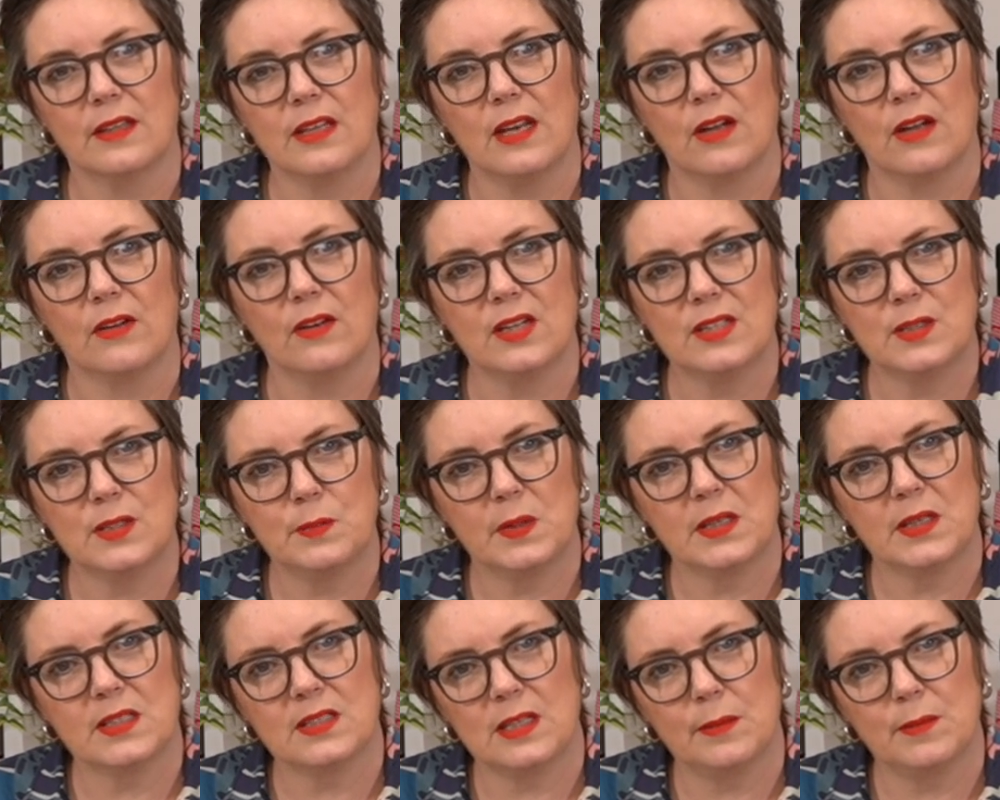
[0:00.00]
You know, a nice
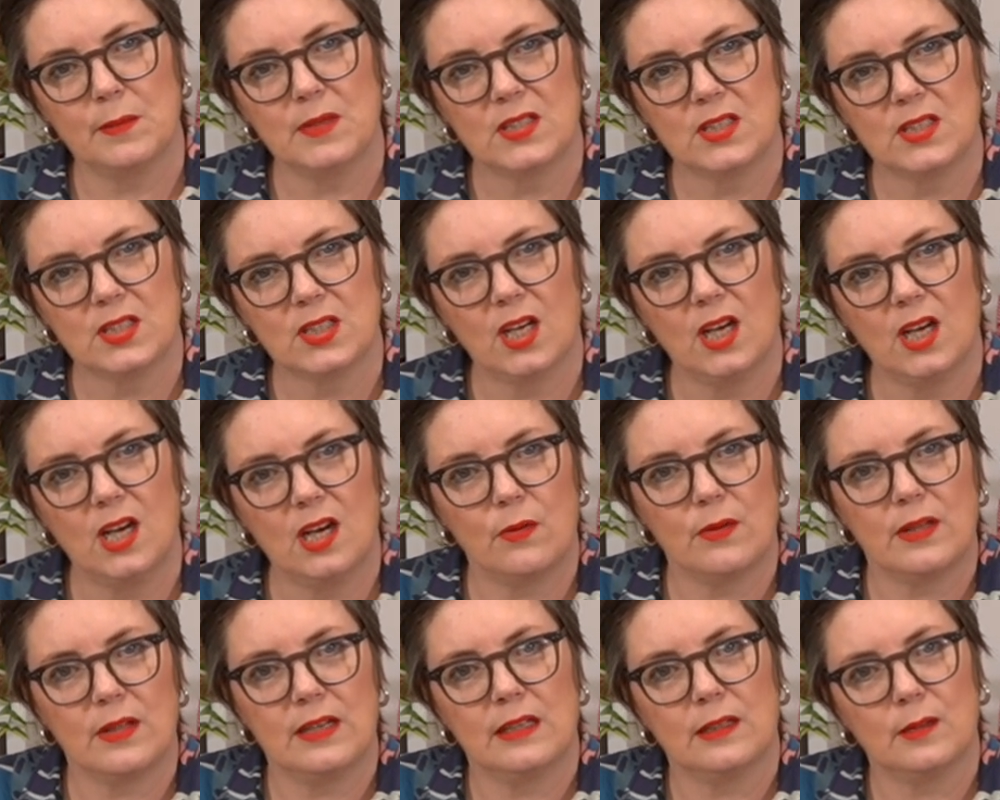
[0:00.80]
big summer
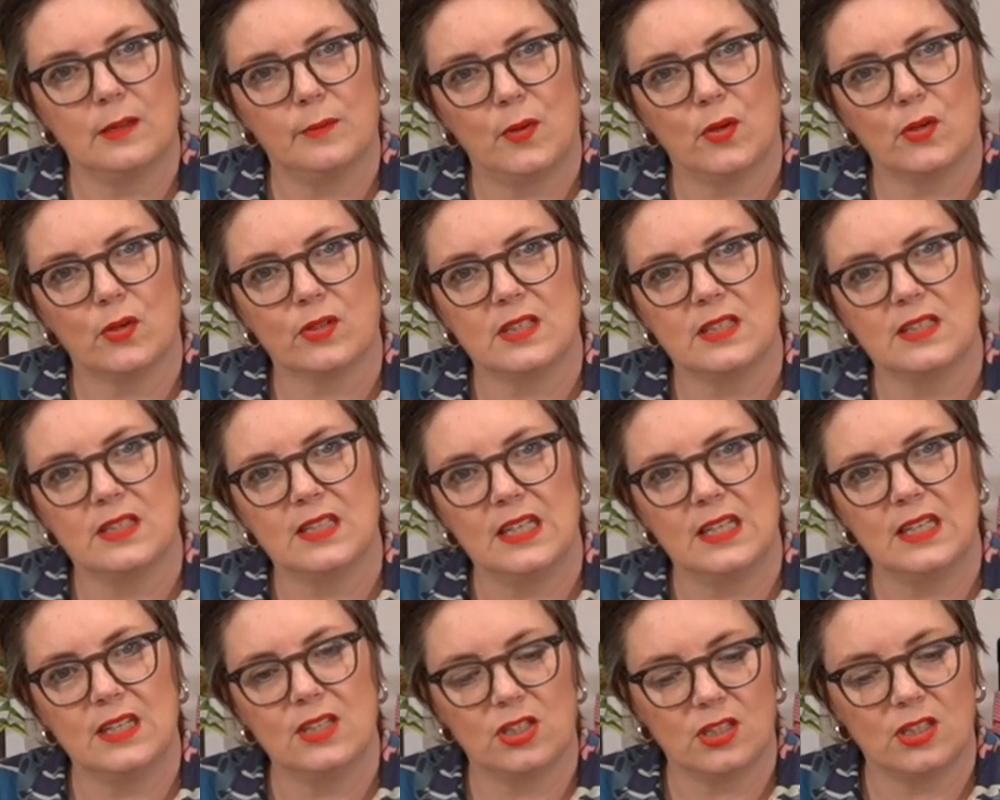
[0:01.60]
skirt with a little boxy
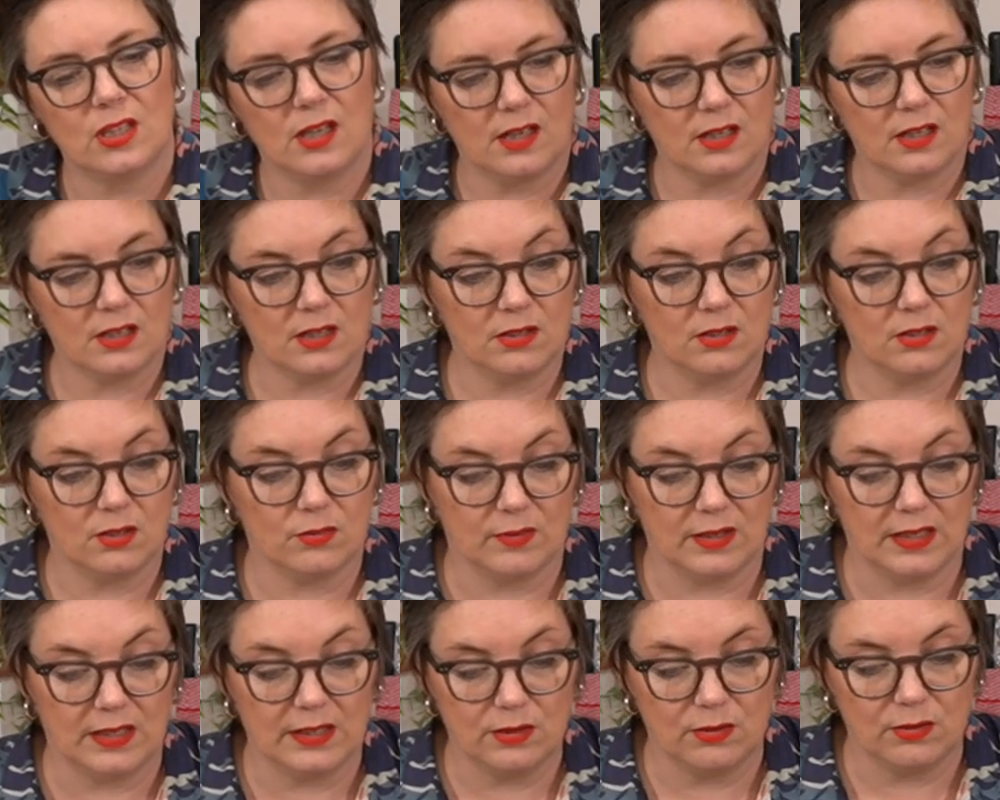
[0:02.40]
T-shirt could
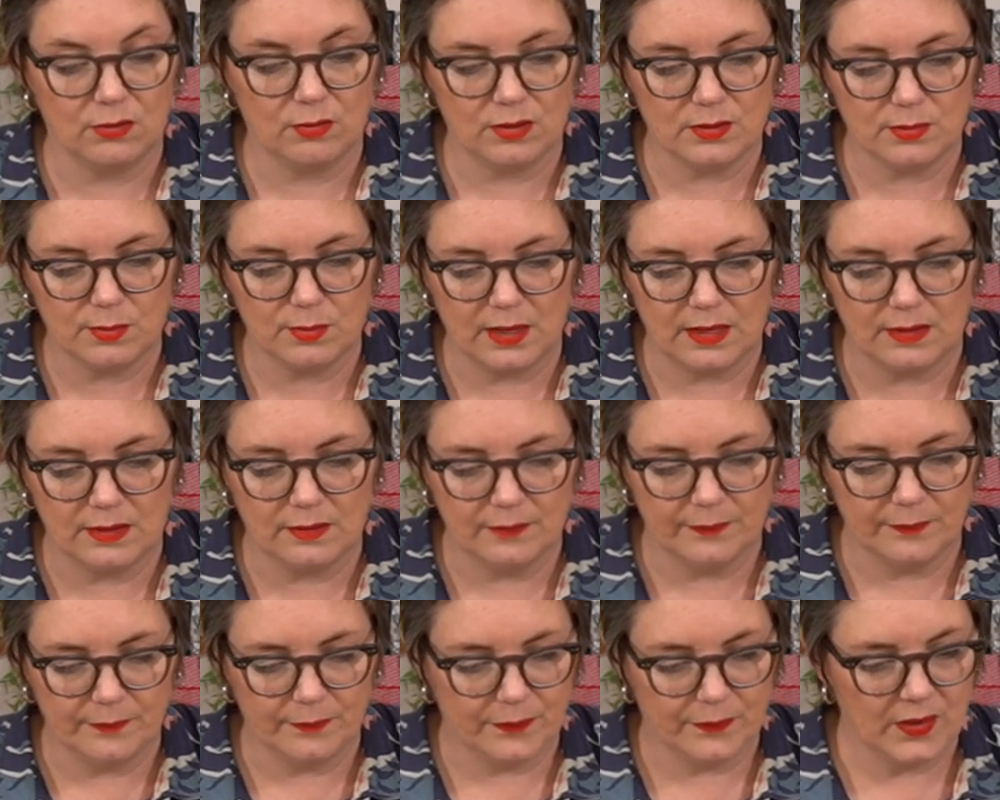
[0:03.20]
look really cool as
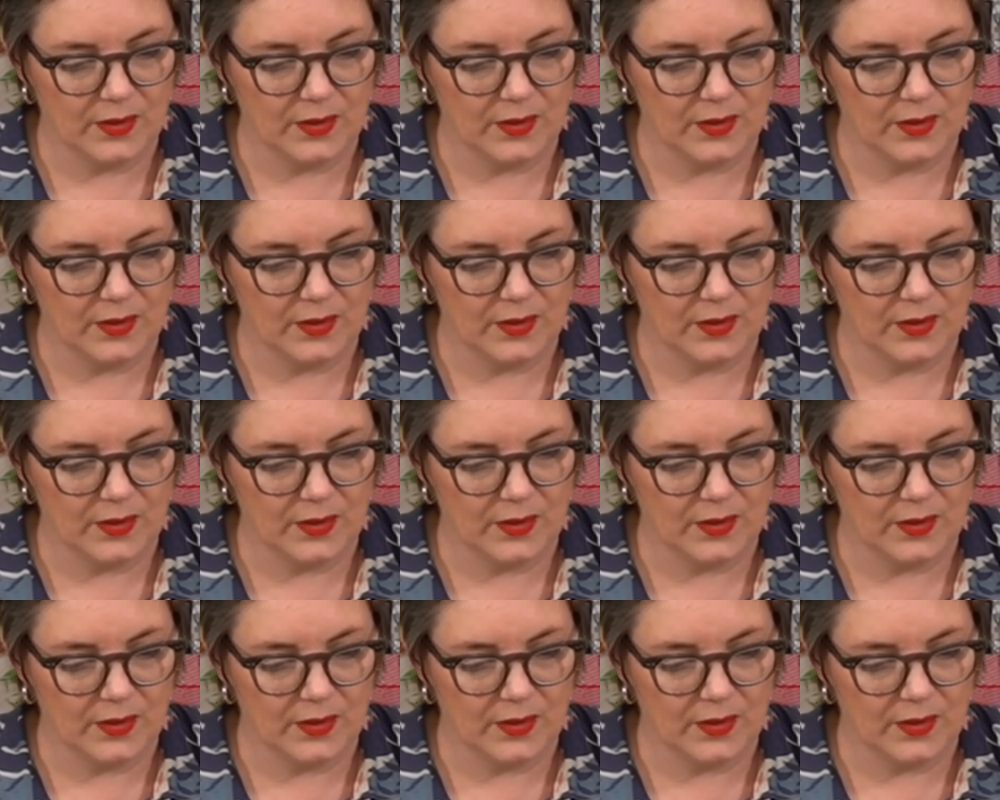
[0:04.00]
well.